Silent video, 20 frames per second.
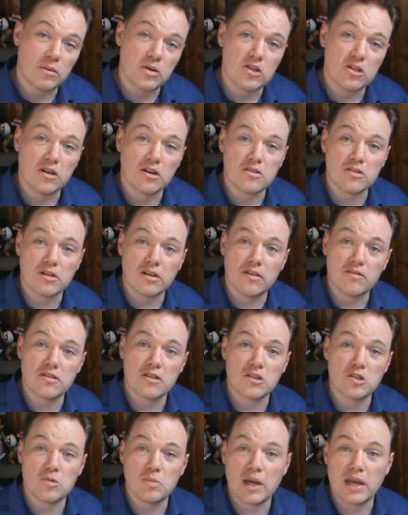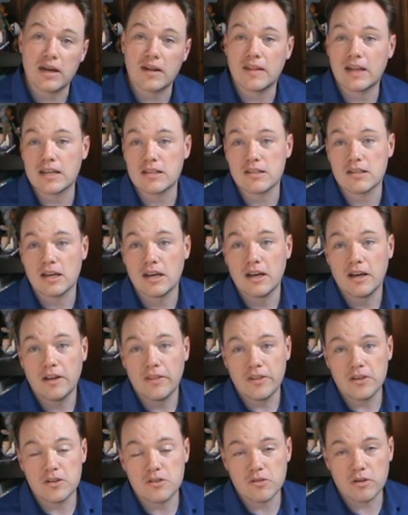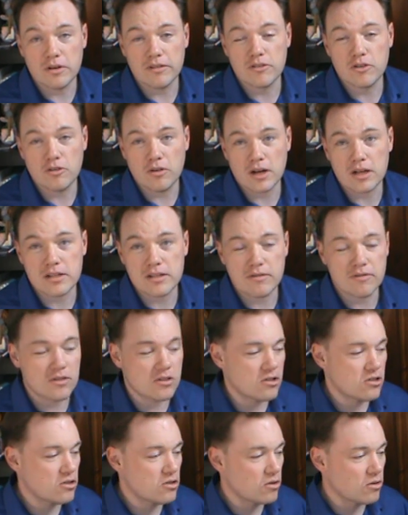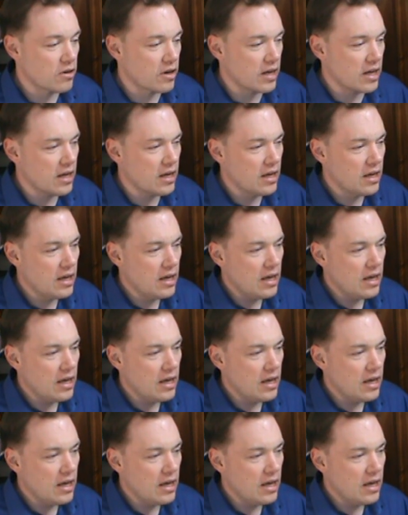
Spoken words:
but she also loves this man, and that's the sort of crux of the story.